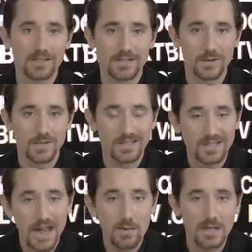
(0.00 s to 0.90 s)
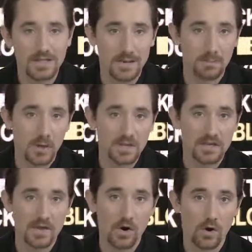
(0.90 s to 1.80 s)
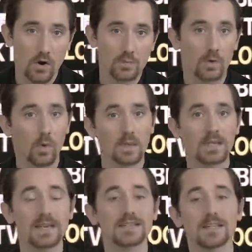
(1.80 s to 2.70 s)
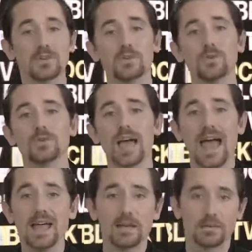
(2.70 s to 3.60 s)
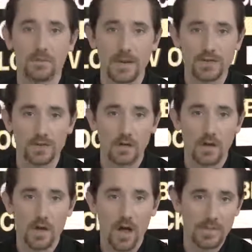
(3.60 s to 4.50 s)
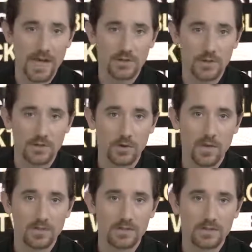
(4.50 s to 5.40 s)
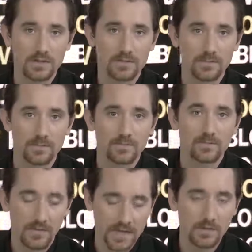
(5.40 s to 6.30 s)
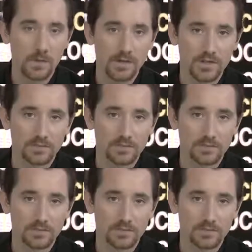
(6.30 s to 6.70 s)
So stay with us at blocktv.com for all the latest in news and information. I'm Asher Westrop Evans. Thanks for watching.